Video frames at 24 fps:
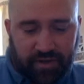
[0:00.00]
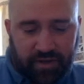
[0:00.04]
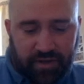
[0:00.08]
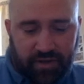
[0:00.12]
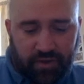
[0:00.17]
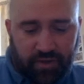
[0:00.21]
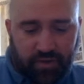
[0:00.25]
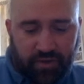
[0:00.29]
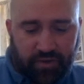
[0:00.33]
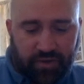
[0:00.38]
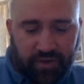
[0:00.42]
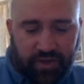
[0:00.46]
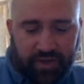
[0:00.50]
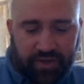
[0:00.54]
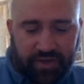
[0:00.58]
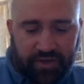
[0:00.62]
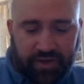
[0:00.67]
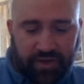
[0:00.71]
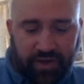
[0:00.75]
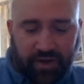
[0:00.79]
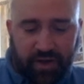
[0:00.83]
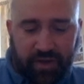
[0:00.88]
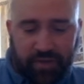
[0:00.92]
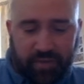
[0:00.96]
you the
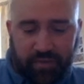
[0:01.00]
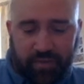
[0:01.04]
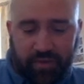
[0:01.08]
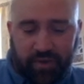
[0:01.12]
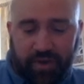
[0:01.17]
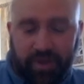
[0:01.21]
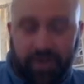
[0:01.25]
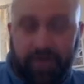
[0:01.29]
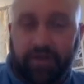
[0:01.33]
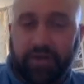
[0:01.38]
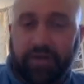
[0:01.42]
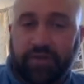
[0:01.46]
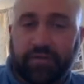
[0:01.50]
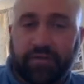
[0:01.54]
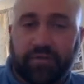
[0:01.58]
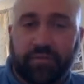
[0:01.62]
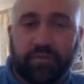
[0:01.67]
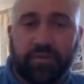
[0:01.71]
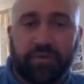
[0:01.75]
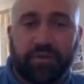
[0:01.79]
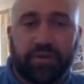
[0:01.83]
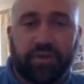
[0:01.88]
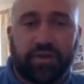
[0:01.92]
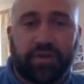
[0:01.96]
type word for
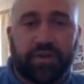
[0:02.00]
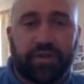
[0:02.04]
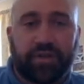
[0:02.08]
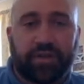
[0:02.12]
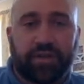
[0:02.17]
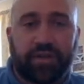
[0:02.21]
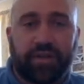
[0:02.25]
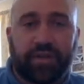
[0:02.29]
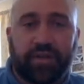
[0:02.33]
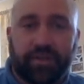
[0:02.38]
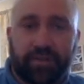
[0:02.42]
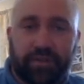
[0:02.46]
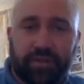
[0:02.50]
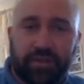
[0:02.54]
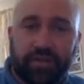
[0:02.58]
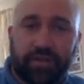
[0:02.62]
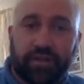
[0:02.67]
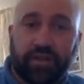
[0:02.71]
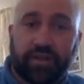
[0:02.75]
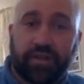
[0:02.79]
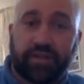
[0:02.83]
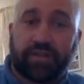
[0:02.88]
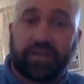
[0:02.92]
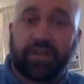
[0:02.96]
modernity.
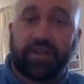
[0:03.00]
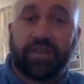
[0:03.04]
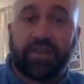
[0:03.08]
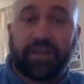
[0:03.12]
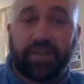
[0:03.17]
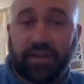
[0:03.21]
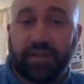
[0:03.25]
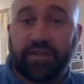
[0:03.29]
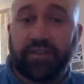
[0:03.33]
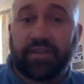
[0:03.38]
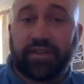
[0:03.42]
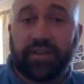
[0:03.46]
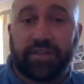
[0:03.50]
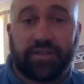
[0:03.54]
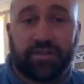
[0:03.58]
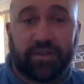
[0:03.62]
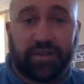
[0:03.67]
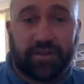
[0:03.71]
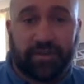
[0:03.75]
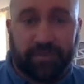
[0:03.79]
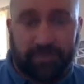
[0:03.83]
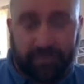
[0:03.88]
It's a condition.